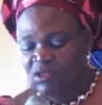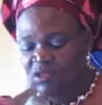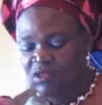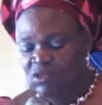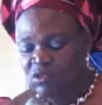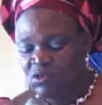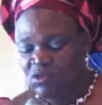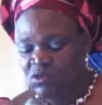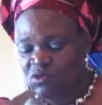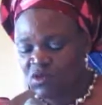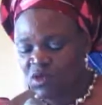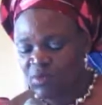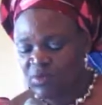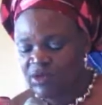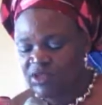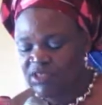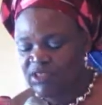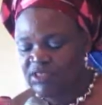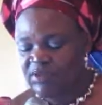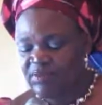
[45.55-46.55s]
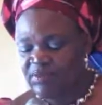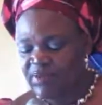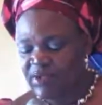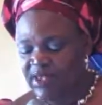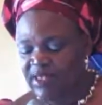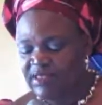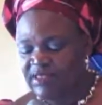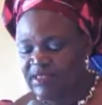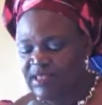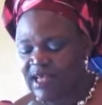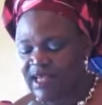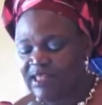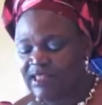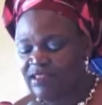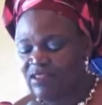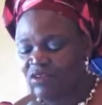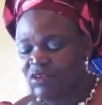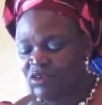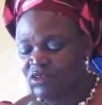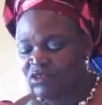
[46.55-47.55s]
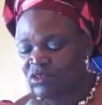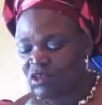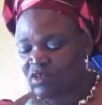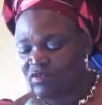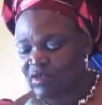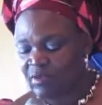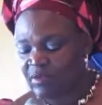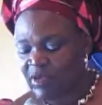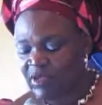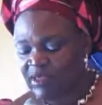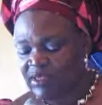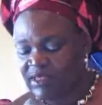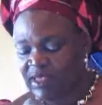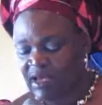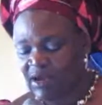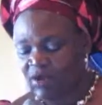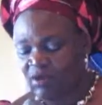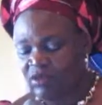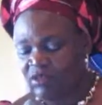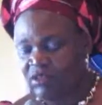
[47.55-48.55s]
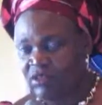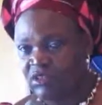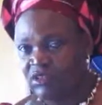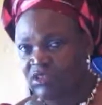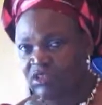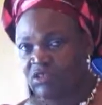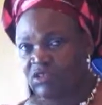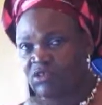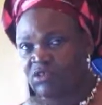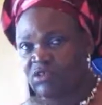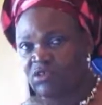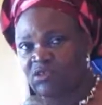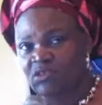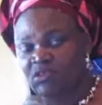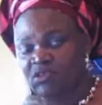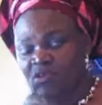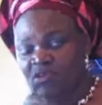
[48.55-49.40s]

2. Community-based and non-governmental organizations,